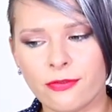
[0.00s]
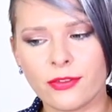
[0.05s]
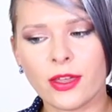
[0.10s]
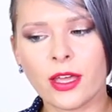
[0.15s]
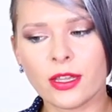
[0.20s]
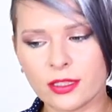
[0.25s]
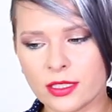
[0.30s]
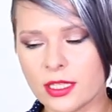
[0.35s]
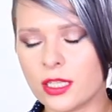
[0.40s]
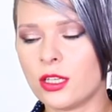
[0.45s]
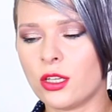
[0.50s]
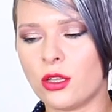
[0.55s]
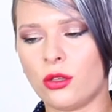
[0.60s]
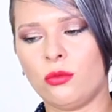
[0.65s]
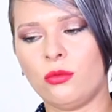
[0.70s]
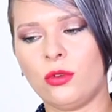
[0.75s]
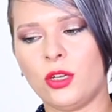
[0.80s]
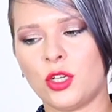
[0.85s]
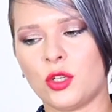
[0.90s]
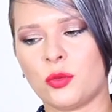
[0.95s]
it's a
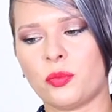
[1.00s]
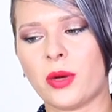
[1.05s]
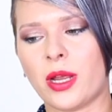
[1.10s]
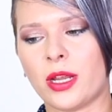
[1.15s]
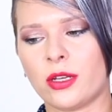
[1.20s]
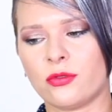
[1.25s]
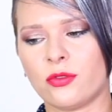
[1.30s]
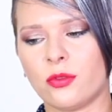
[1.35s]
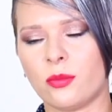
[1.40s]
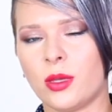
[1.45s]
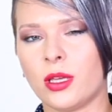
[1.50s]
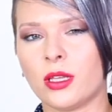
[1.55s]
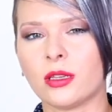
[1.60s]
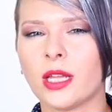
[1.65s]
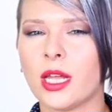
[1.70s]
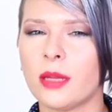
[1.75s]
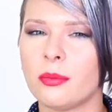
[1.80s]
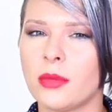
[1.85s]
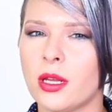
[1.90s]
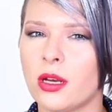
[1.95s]
new niche brand for me.
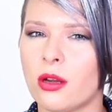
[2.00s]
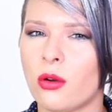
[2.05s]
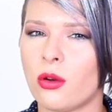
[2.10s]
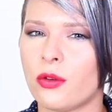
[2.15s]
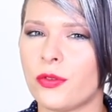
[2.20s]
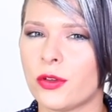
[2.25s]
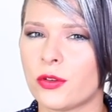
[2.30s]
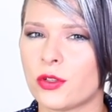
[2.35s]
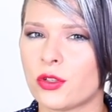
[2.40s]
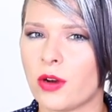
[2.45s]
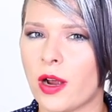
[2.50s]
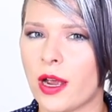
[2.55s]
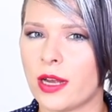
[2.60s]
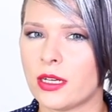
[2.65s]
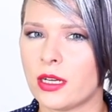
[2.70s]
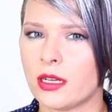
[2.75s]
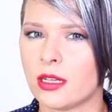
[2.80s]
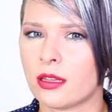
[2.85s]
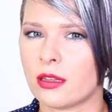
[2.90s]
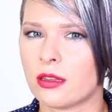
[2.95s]
Let me know if you
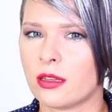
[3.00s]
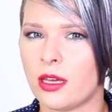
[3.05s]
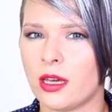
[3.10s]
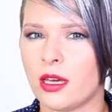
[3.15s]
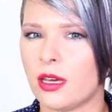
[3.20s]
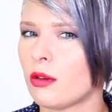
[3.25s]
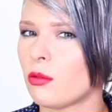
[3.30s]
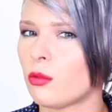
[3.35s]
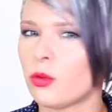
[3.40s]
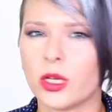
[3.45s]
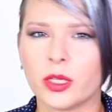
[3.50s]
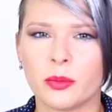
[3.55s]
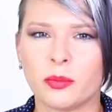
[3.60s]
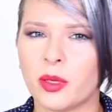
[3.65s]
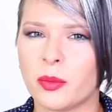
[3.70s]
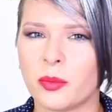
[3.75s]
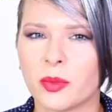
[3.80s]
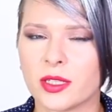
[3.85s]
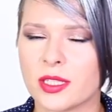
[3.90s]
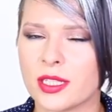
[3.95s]
tried anything, what
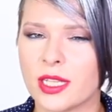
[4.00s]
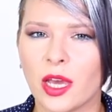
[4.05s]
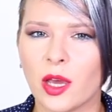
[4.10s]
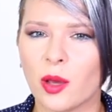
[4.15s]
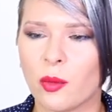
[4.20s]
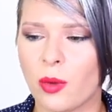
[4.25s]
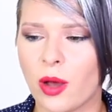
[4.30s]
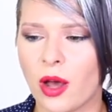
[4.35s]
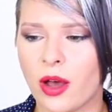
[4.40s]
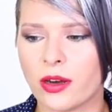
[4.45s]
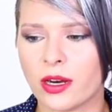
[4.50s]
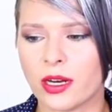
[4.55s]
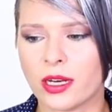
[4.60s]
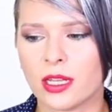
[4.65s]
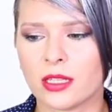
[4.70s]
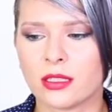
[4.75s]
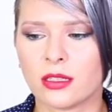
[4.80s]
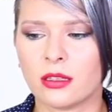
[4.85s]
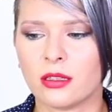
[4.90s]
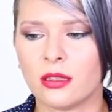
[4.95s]
people say about
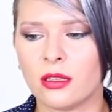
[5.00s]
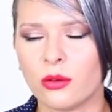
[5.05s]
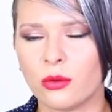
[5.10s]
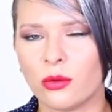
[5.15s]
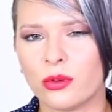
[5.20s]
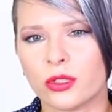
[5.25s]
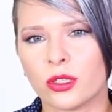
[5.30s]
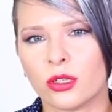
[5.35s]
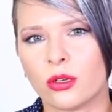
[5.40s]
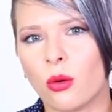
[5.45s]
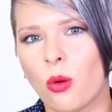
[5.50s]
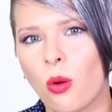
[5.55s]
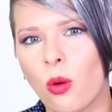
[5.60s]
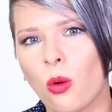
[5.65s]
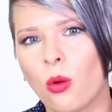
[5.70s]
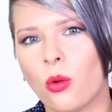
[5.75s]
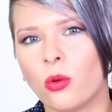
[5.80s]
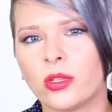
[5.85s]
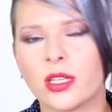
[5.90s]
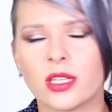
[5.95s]
it. Is it new? Is it
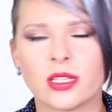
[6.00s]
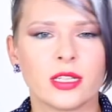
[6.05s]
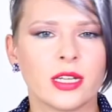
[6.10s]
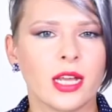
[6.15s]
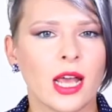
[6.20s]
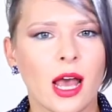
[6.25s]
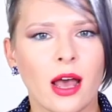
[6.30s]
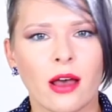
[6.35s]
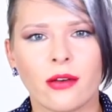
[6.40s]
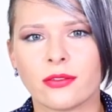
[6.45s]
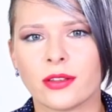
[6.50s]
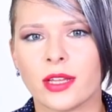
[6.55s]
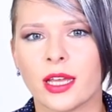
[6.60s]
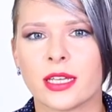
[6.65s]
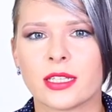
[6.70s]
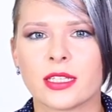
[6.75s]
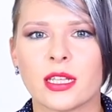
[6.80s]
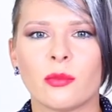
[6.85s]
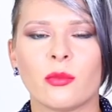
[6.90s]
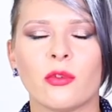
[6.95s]
old? Does it have
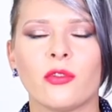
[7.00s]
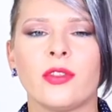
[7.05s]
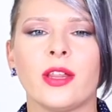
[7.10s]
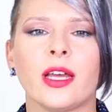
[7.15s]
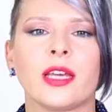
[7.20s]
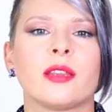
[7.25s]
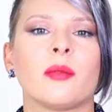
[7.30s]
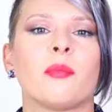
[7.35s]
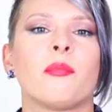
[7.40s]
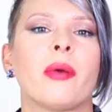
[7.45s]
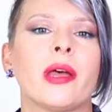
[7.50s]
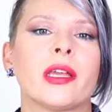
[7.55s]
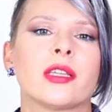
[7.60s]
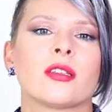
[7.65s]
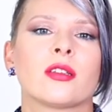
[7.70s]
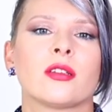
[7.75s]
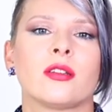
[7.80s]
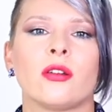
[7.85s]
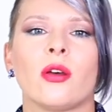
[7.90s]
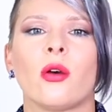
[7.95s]
like some of like the
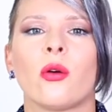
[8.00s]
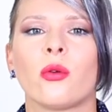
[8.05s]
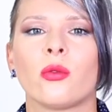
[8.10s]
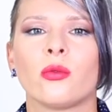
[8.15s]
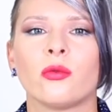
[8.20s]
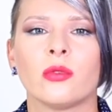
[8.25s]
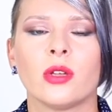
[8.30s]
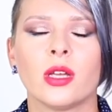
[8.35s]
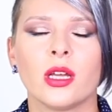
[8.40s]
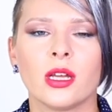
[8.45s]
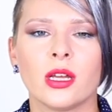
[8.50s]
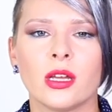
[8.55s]
best known